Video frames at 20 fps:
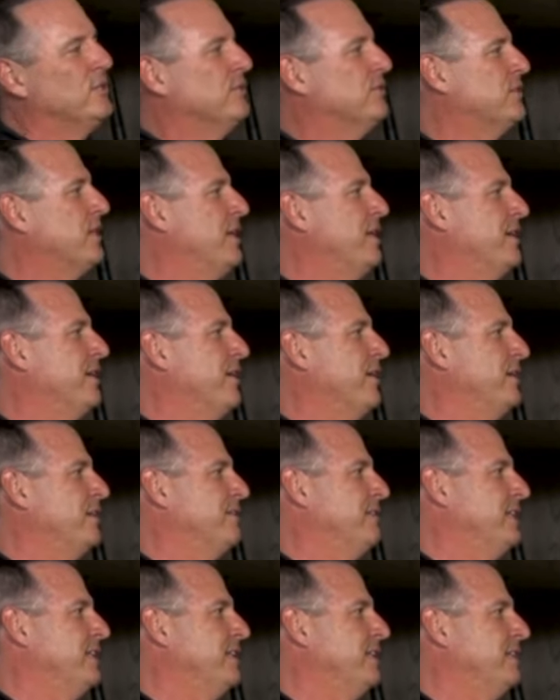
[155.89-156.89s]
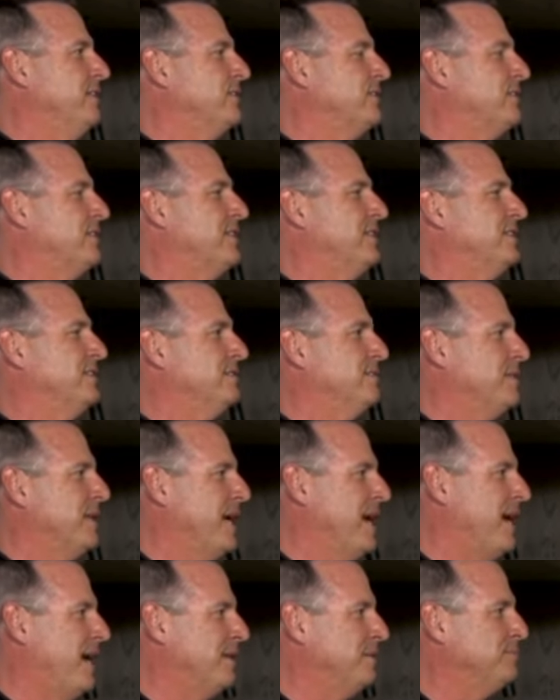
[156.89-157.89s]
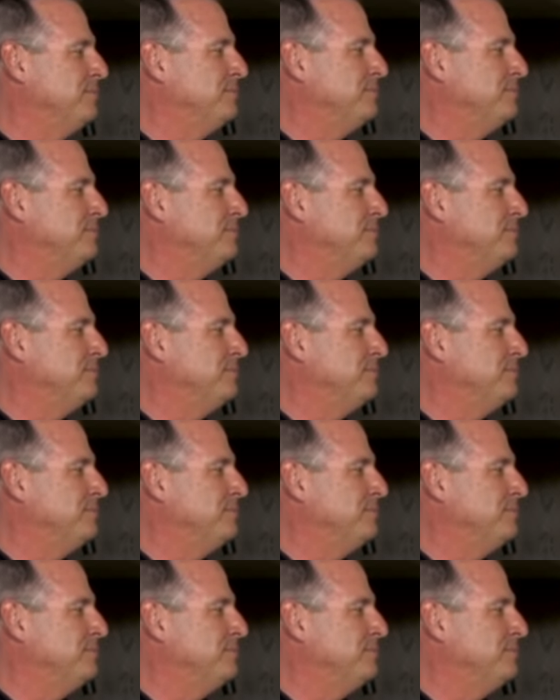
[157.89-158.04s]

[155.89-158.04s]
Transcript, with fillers: of selling RVs. Okay, yeah. I know. It's